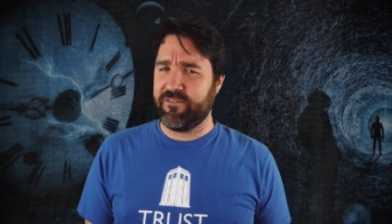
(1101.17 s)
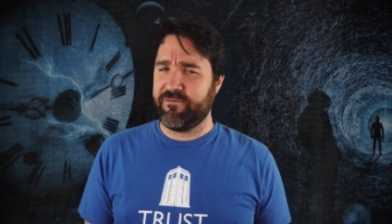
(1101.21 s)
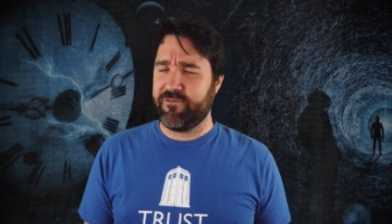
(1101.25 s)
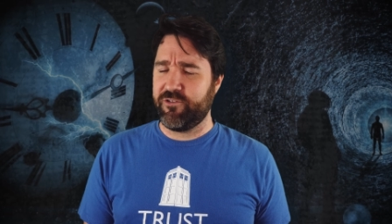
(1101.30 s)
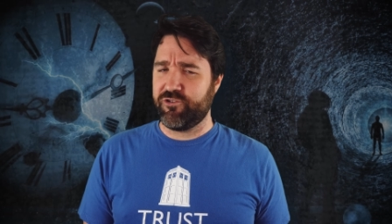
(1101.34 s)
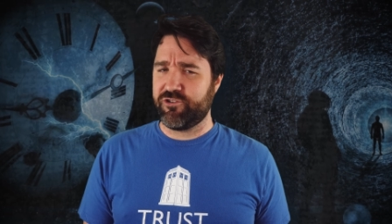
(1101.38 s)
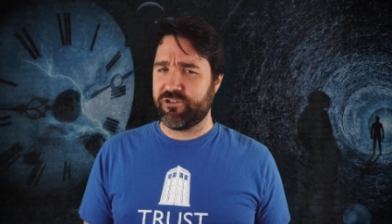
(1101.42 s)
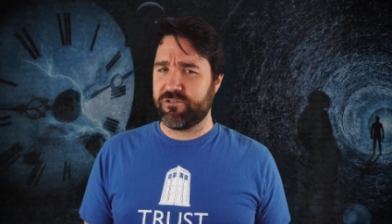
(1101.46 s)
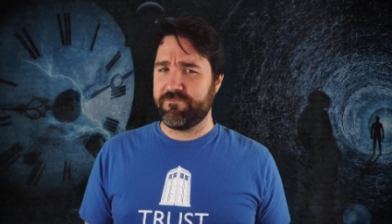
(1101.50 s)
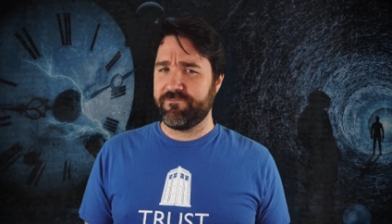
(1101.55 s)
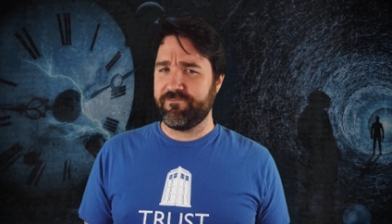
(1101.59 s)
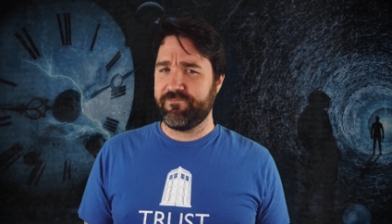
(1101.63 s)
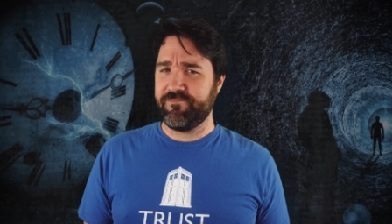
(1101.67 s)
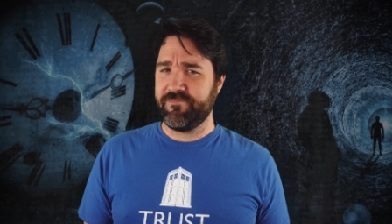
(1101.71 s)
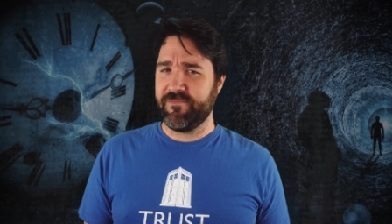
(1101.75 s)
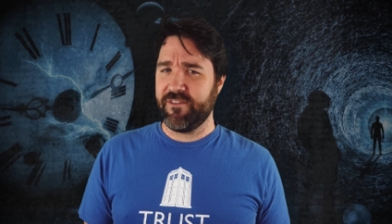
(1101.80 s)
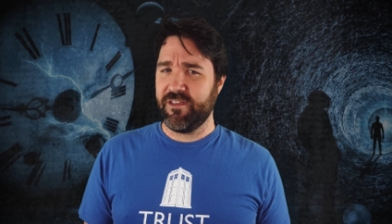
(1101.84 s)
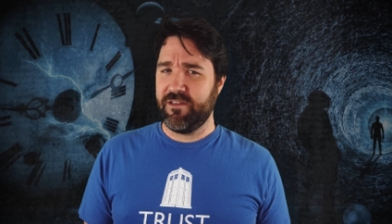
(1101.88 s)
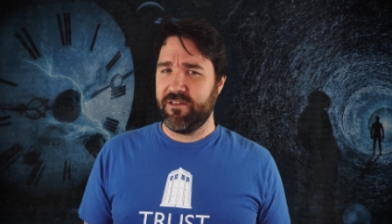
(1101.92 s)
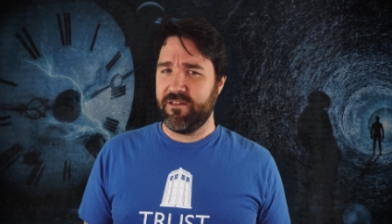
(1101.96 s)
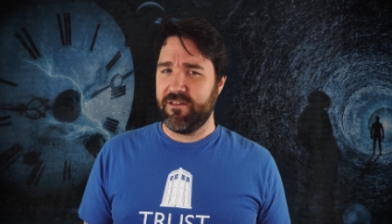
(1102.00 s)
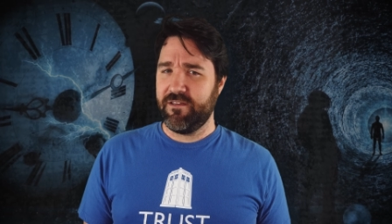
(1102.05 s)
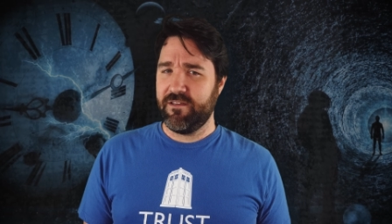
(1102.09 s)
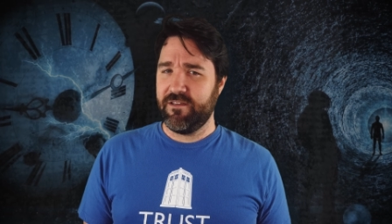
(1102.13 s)
the future?
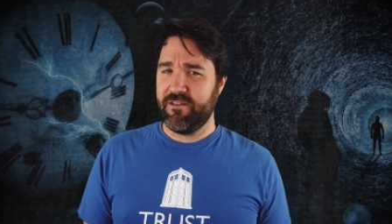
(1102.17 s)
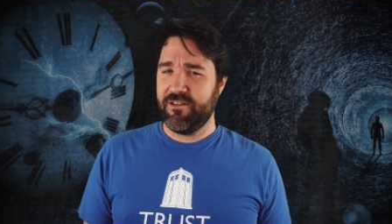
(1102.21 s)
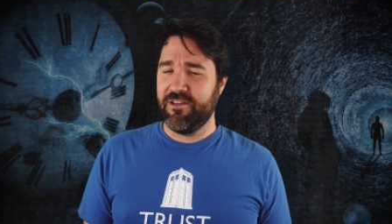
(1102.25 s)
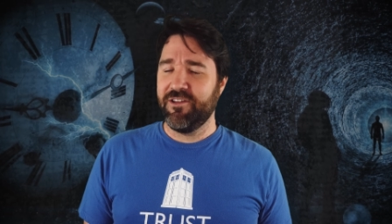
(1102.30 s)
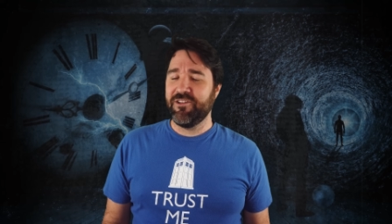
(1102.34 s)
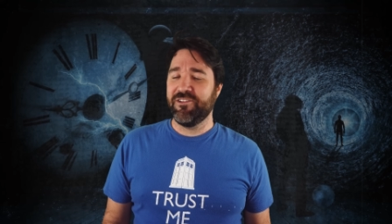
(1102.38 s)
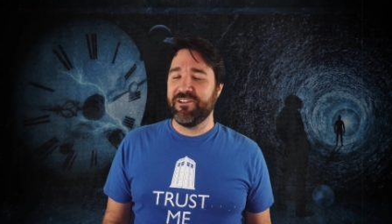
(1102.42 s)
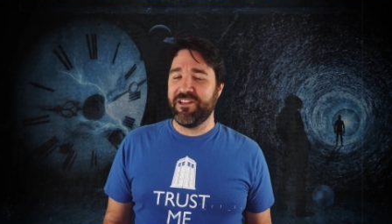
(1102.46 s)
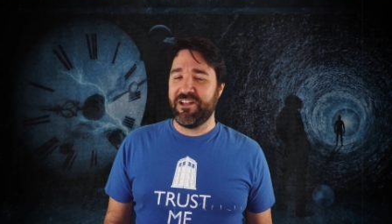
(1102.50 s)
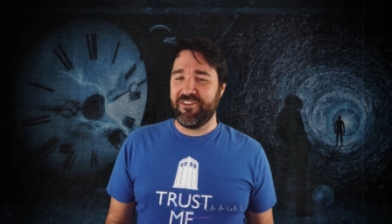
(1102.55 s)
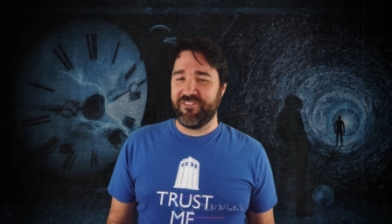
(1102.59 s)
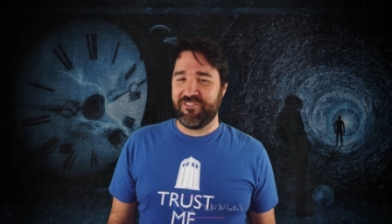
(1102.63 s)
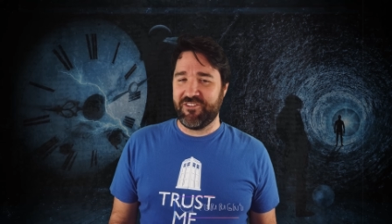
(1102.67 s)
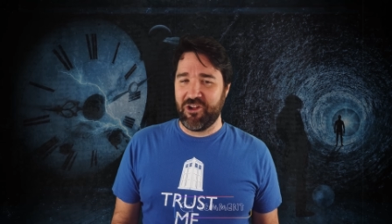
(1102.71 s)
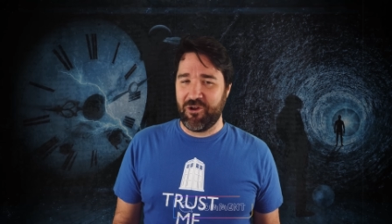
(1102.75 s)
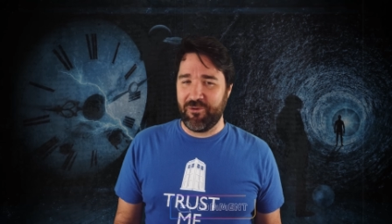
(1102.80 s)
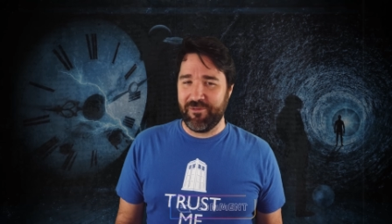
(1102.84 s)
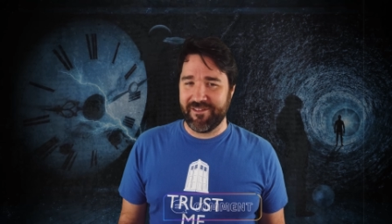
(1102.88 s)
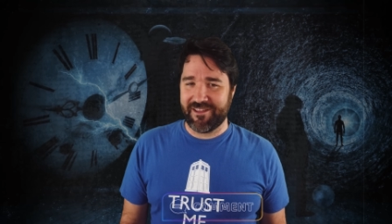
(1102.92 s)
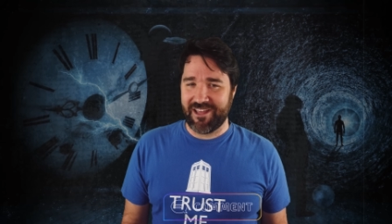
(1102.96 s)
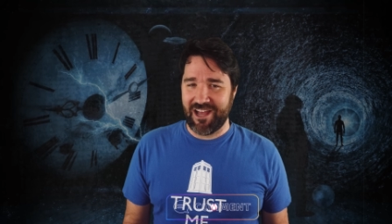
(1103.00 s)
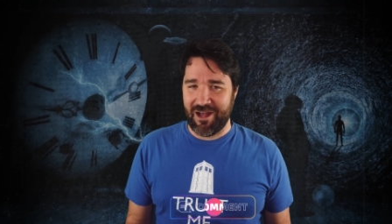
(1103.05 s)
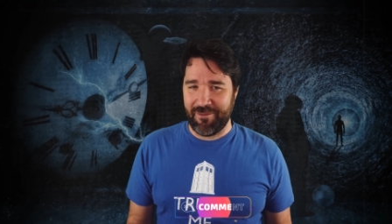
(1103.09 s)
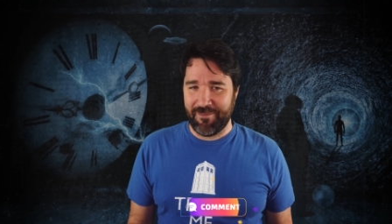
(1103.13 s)
Let us know
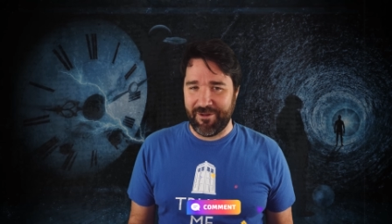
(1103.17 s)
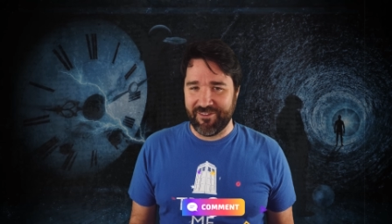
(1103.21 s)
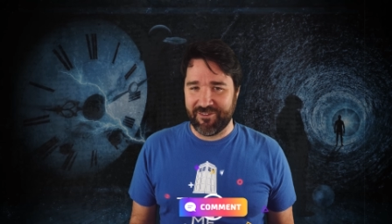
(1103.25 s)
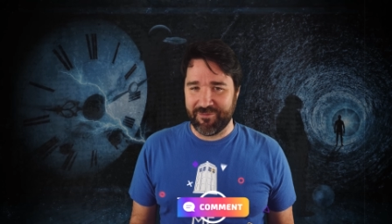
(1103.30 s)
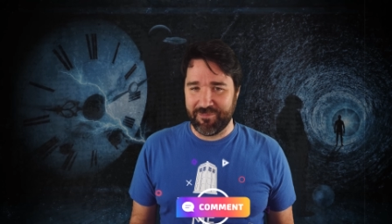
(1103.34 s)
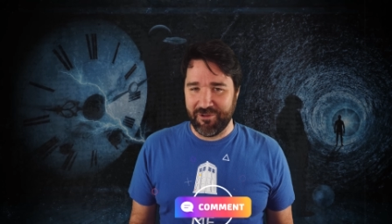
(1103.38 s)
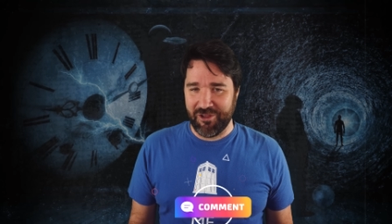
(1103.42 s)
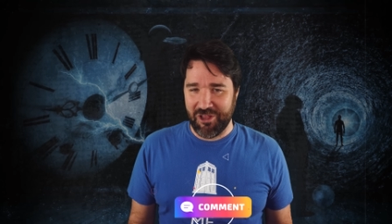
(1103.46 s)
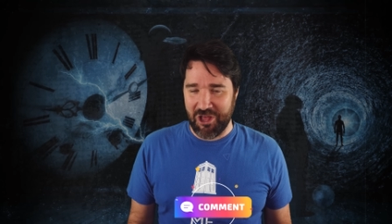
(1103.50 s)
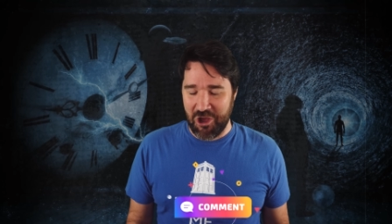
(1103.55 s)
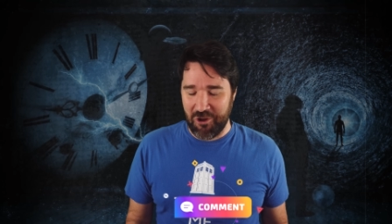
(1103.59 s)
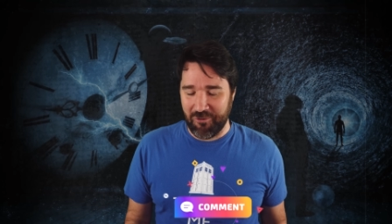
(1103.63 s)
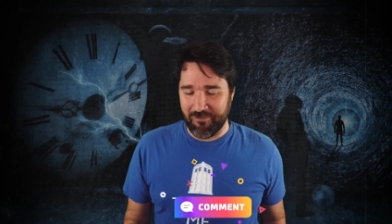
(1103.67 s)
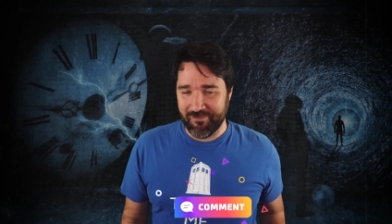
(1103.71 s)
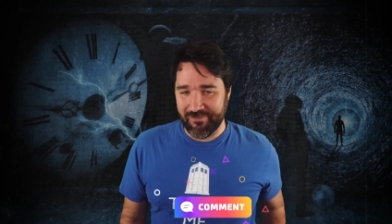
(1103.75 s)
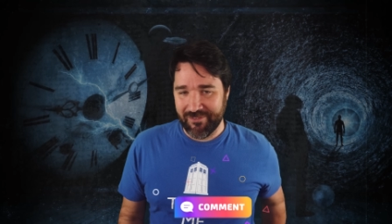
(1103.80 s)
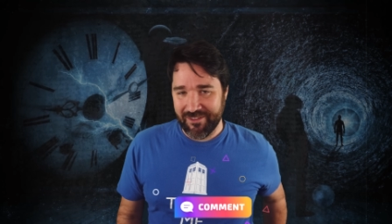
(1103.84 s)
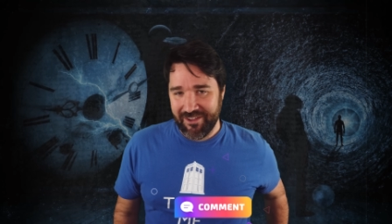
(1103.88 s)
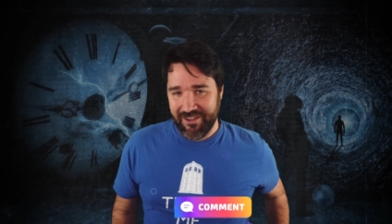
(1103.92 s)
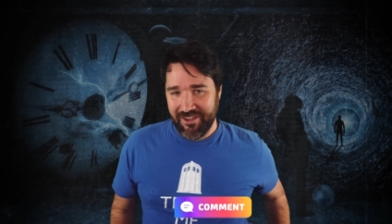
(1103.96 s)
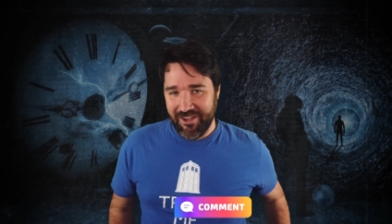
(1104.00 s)
in the comments below.